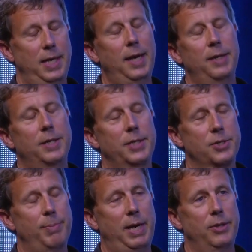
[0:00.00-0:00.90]
Yeah, I think it's
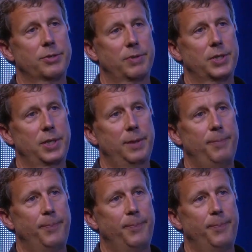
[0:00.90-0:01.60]
a balance for sure.